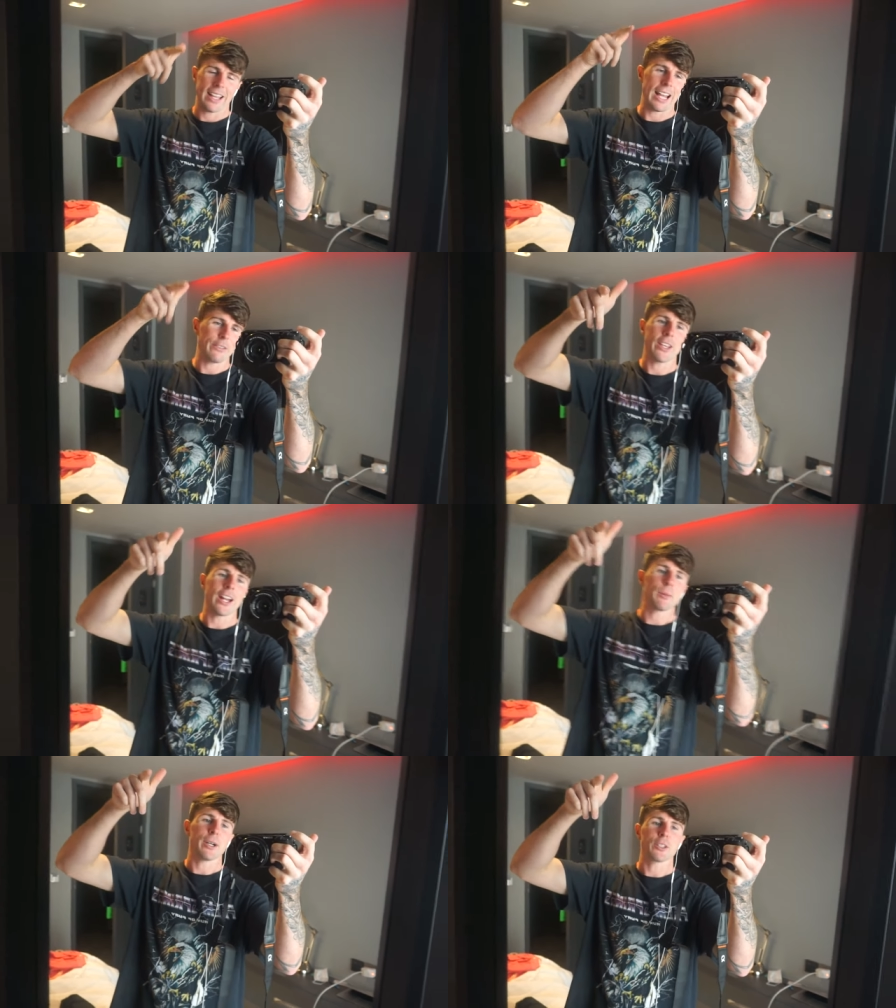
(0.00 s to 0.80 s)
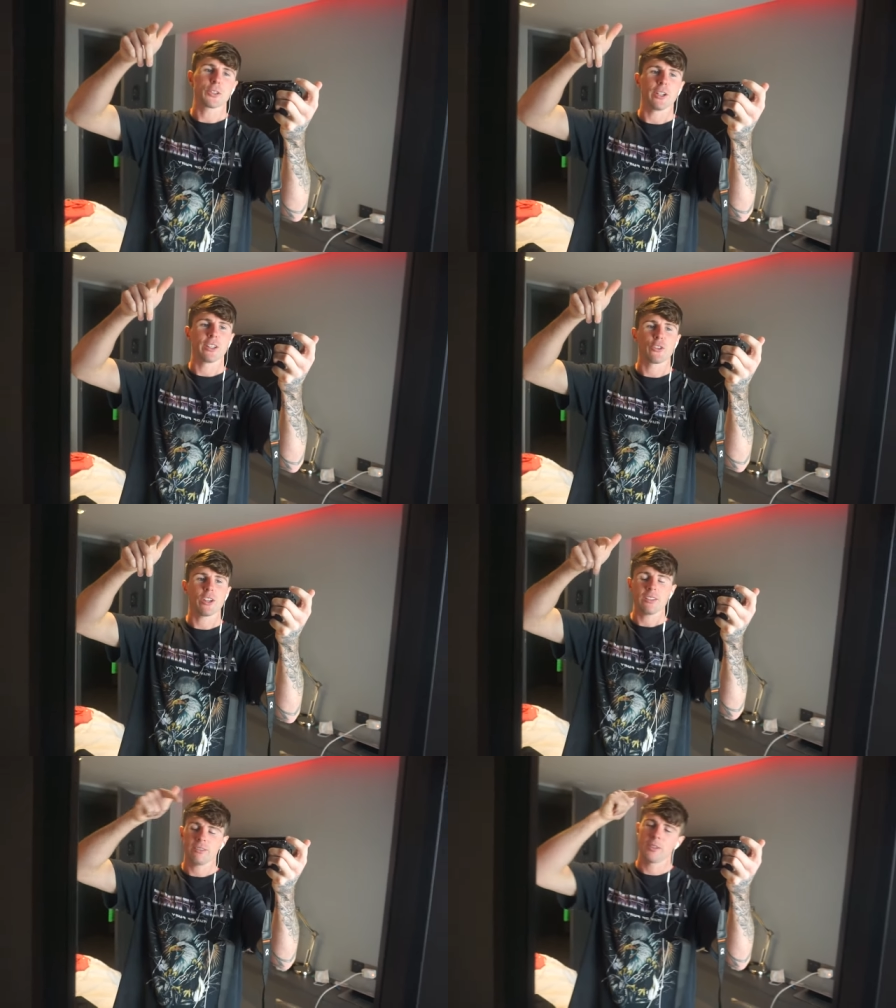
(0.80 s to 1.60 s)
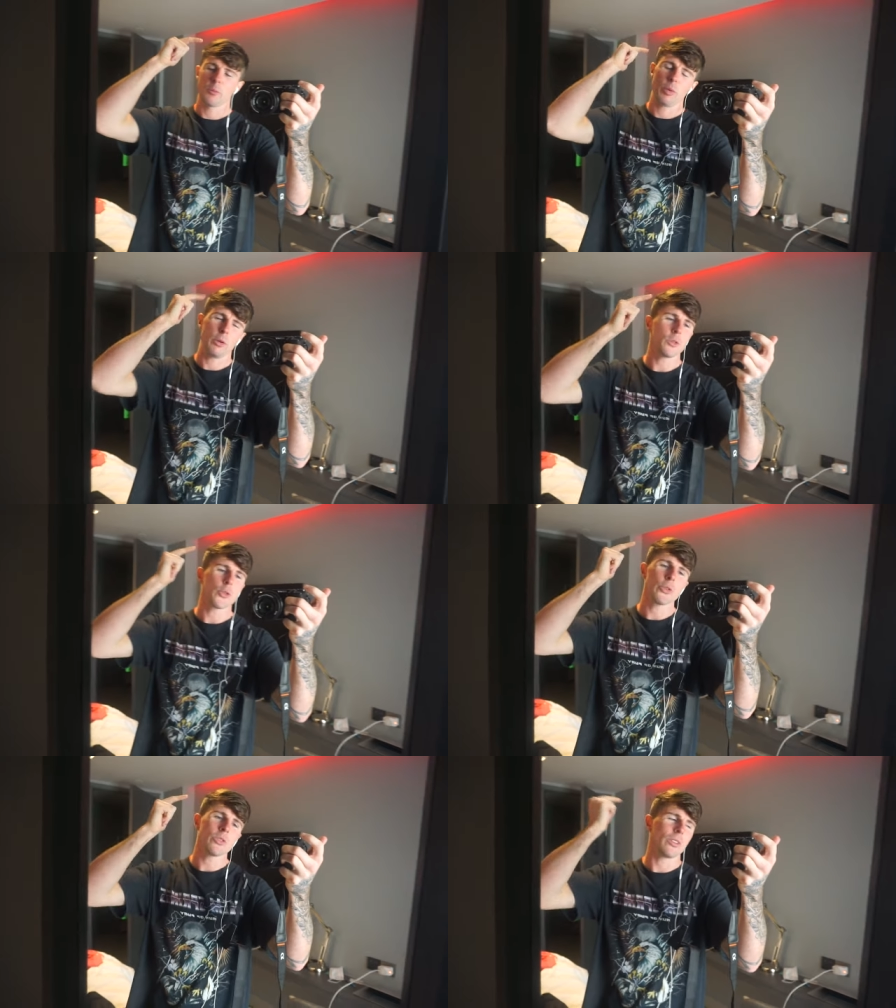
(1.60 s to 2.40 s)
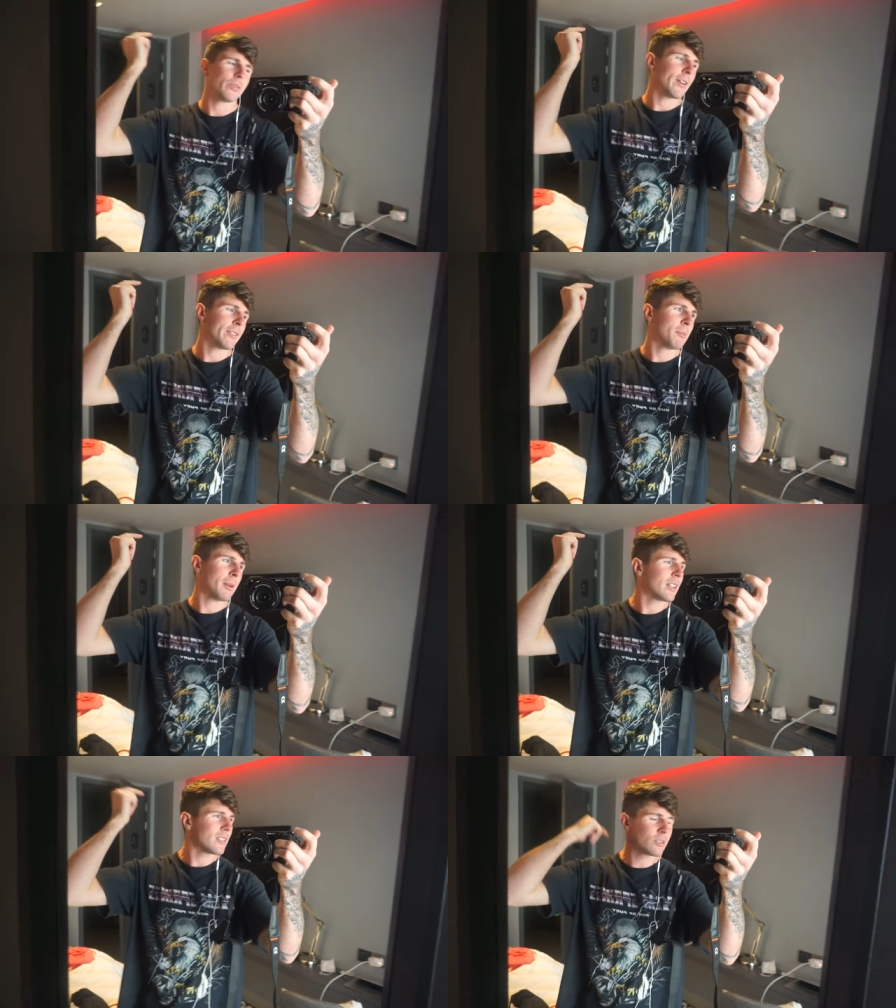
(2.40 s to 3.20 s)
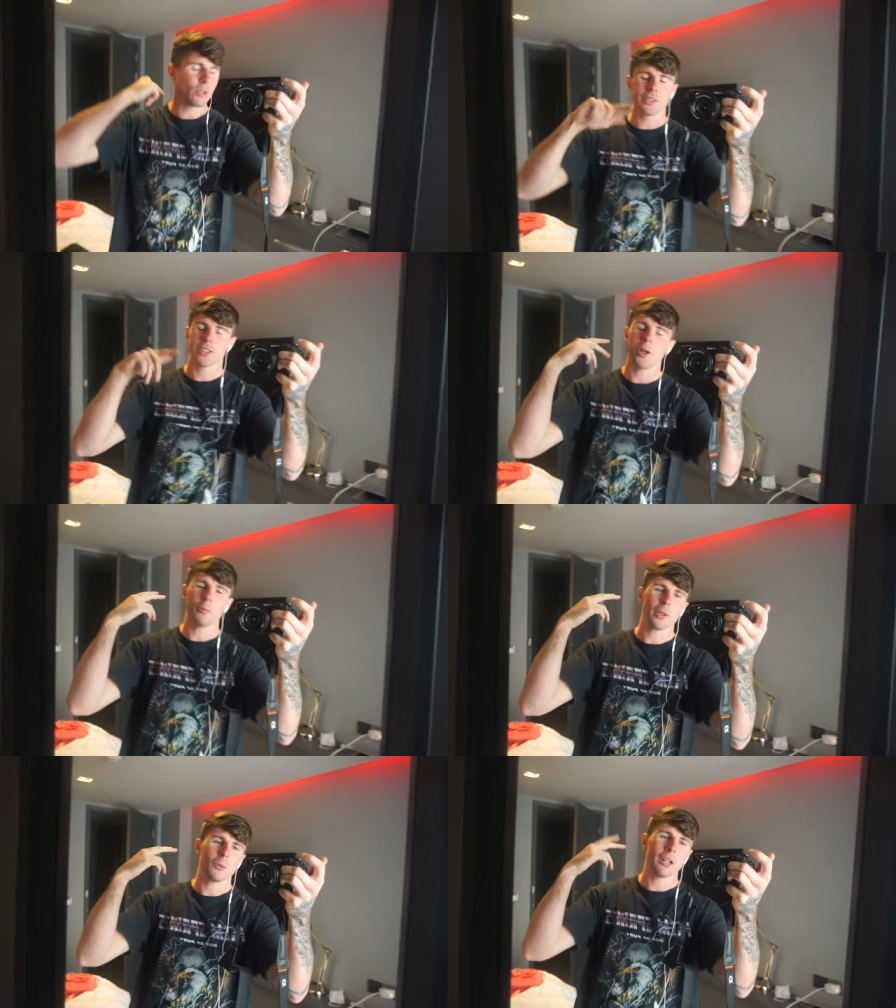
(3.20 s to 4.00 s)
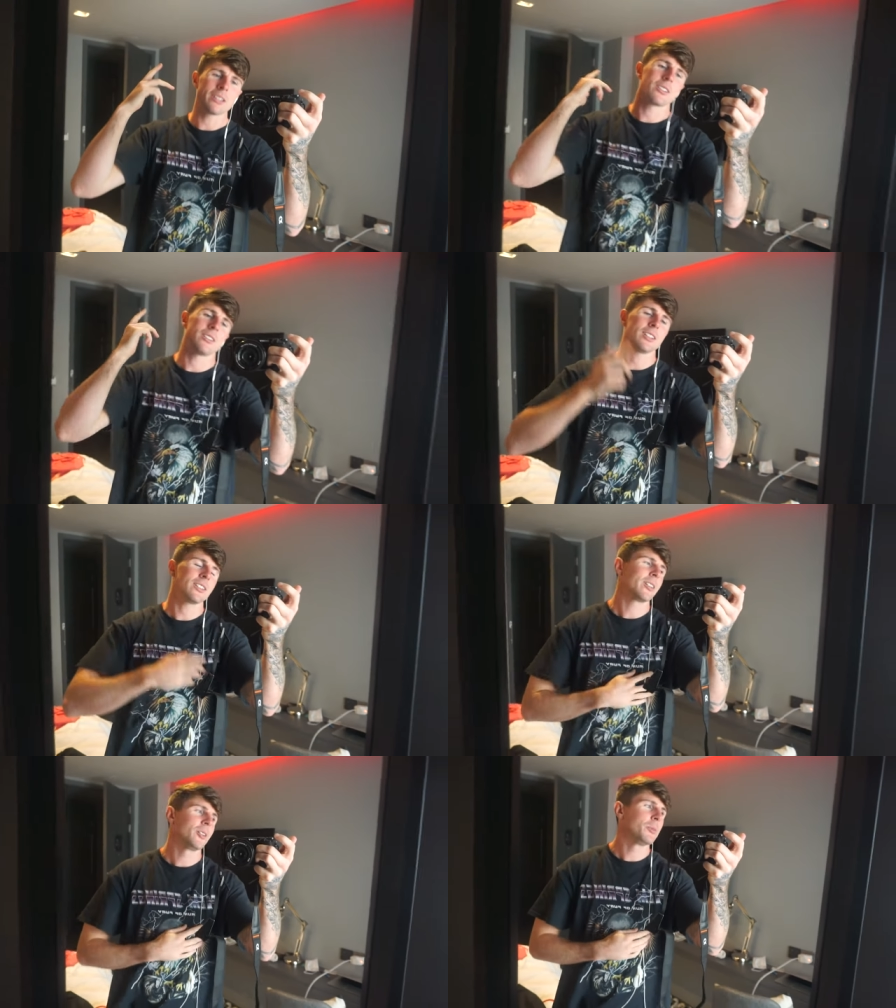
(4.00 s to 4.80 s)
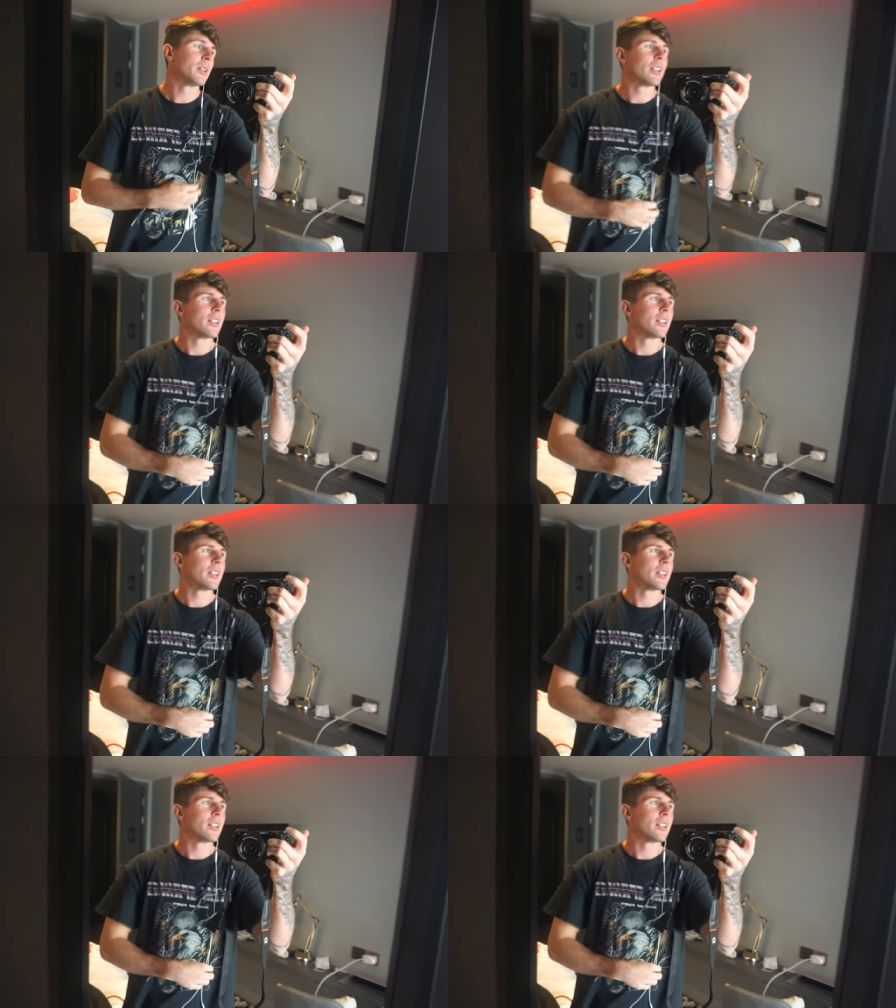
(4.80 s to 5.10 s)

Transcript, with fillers: if you can't be arsed, got to train, put on tunes for like fifteen minutes, obviously upbeat ones, listen to them,